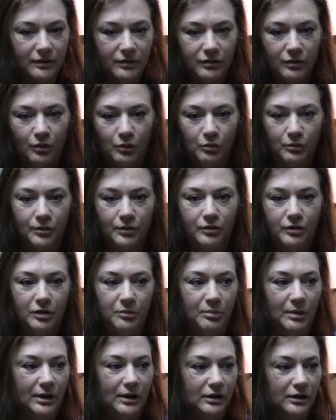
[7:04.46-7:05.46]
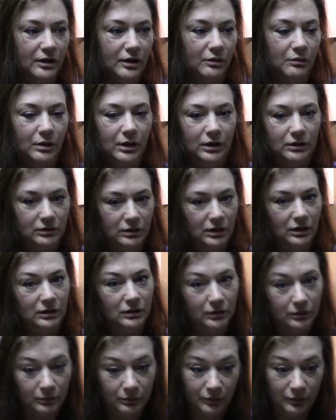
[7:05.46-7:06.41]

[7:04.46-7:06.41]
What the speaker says: Whole30 paleo and keto.